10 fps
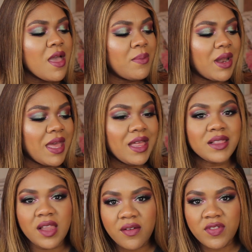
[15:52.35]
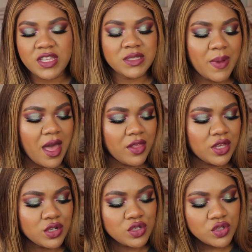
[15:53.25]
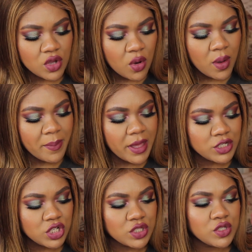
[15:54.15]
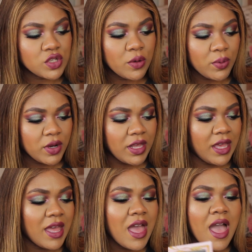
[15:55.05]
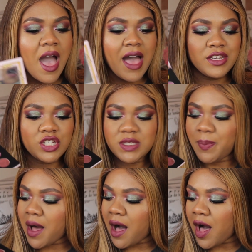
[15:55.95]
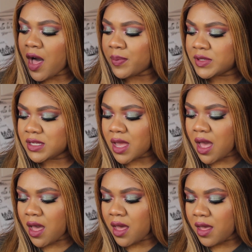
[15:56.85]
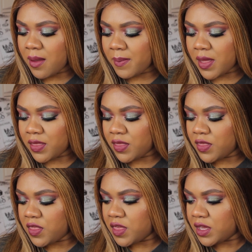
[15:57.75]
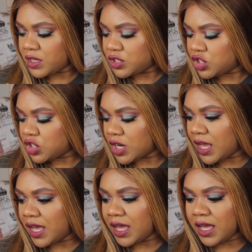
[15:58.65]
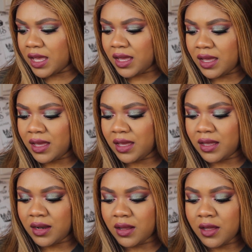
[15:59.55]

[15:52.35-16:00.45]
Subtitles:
But I love this palette so much. It's so pretty. I just popped the shade